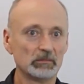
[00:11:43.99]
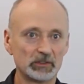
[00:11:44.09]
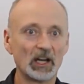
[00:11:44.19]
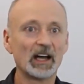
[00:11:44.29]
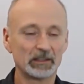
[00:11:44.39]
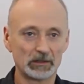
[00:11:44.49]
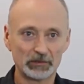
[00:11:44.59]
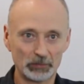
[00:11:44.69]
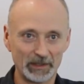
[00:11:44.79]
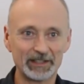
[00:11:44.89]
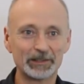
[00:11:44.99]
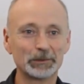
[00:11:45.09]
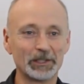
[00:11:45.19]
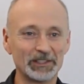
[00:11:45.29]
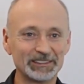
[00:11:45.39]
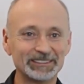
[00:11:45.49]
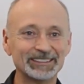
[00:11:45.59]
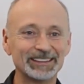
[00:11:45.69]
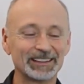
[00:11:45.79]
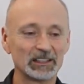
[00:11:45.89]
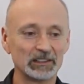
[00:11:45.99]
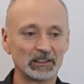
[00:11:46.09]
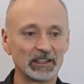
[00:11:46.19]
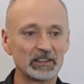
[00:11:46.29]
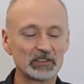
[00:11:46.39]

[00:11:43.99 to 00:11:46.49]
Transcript: dire if we get it wrong, clearly.